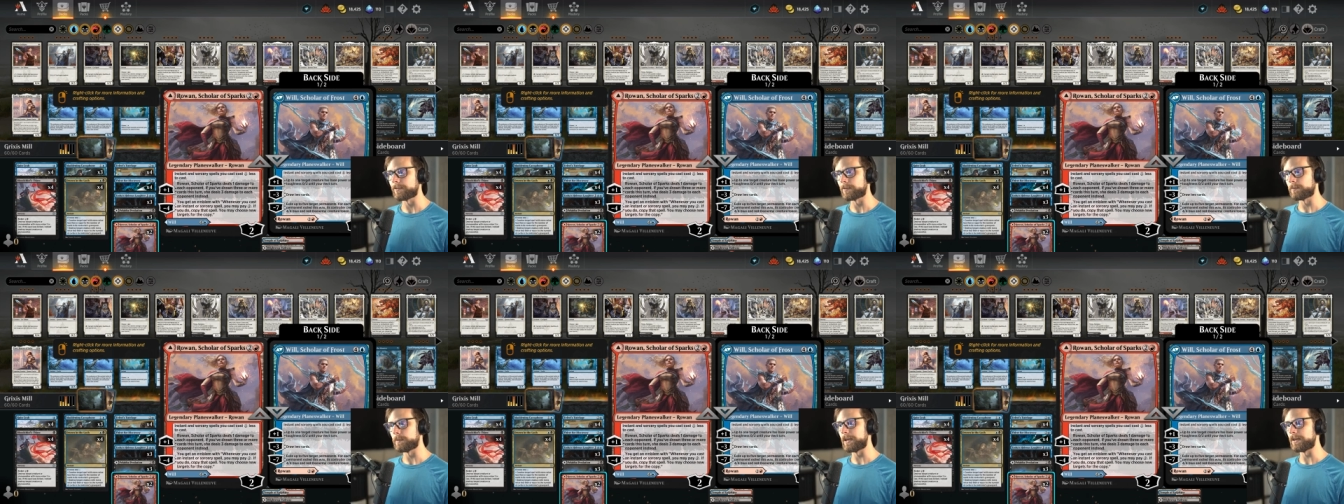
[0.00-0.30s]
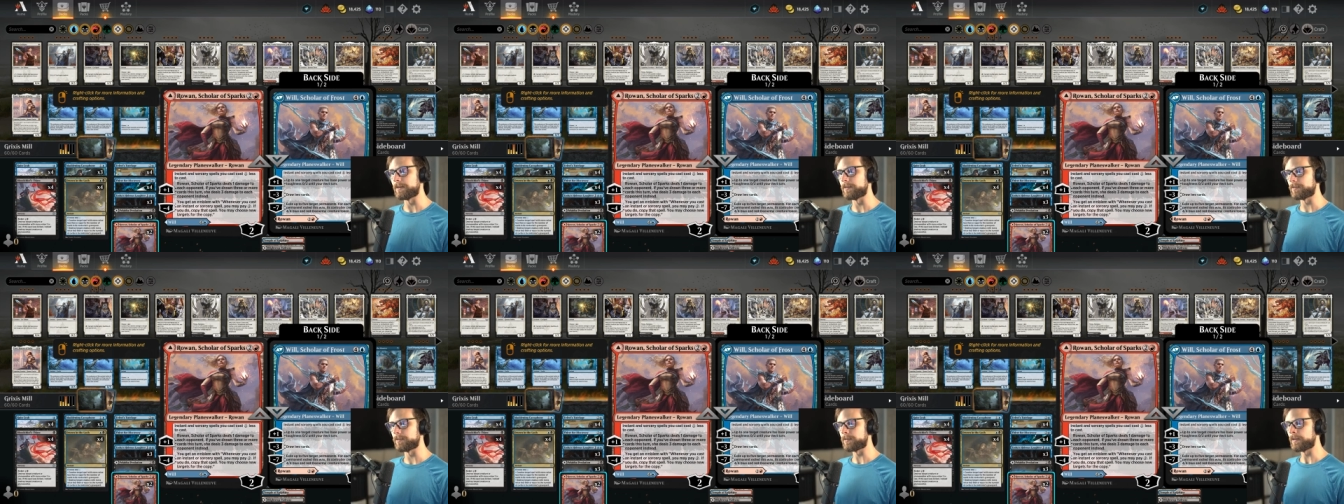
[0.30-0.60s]

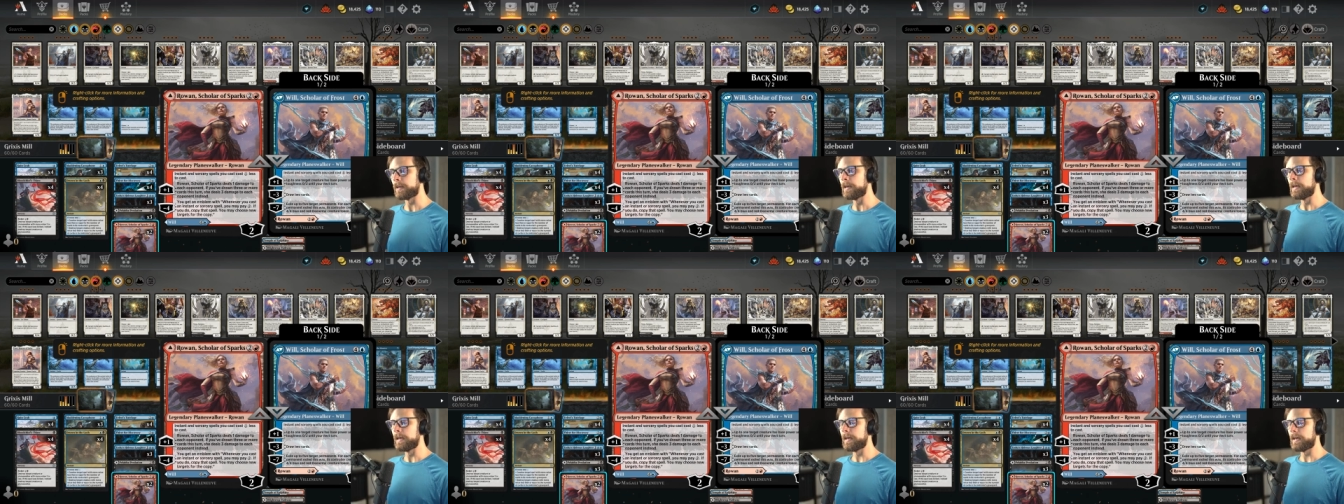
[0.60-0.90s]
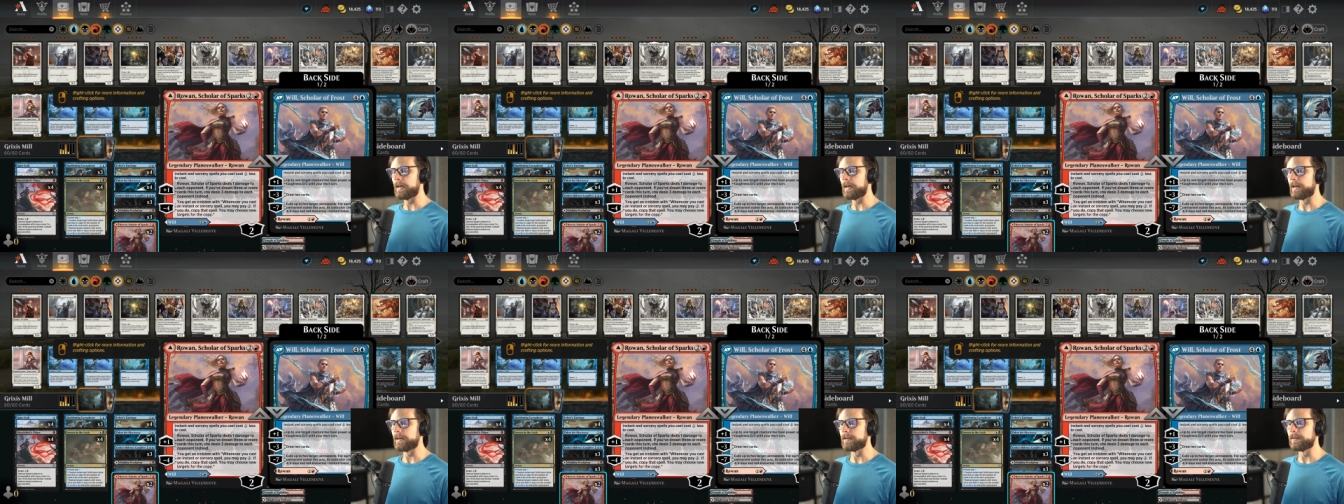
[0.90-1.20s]
spells
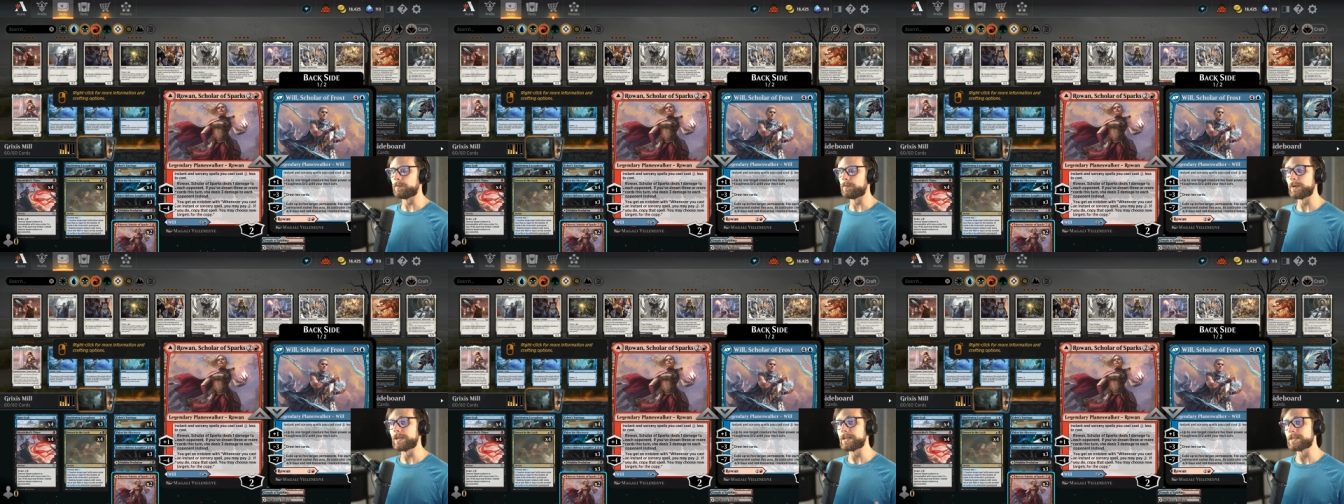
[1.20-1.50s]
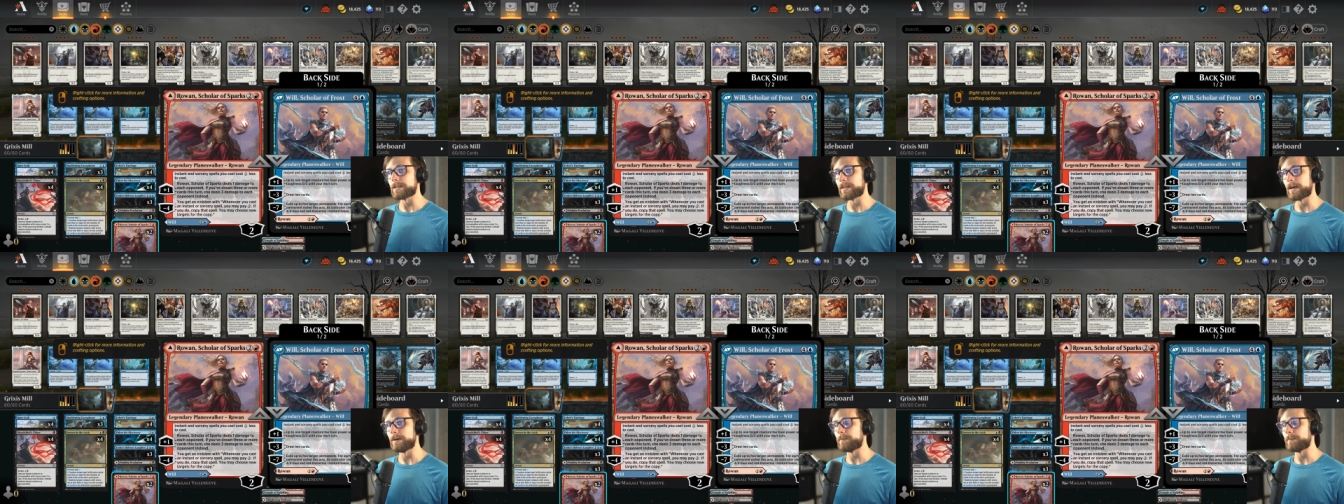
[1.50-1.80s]
uh, if we get
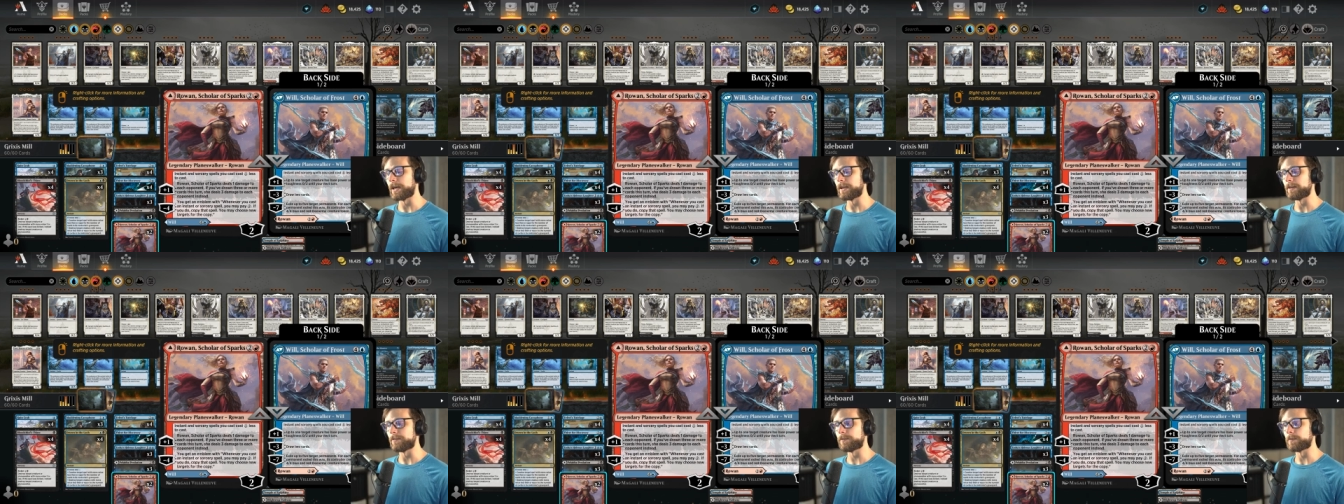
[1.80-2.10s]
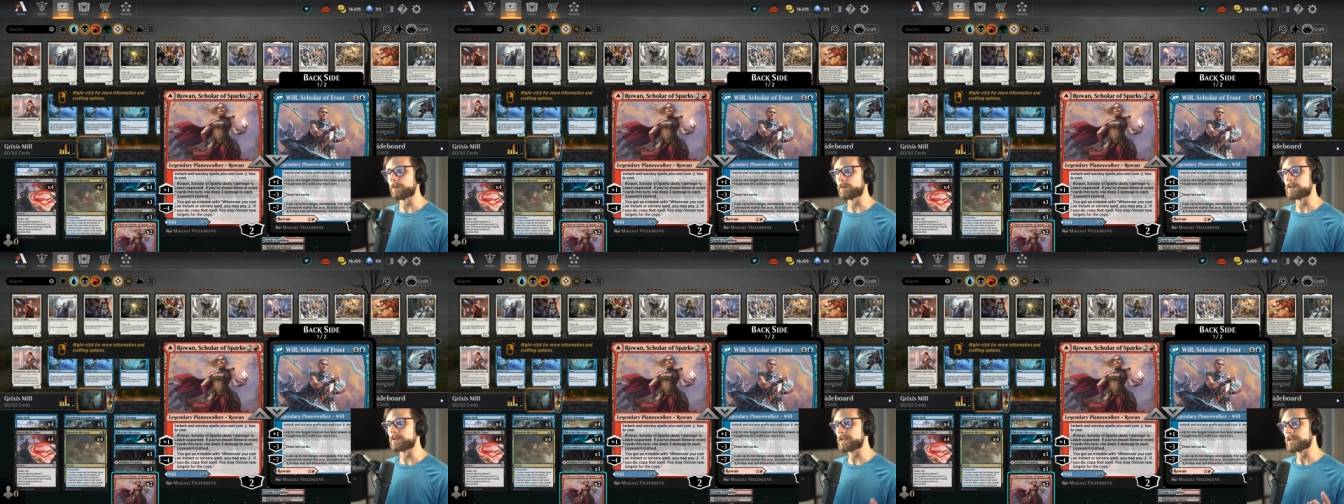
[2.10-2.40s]
to that minus four.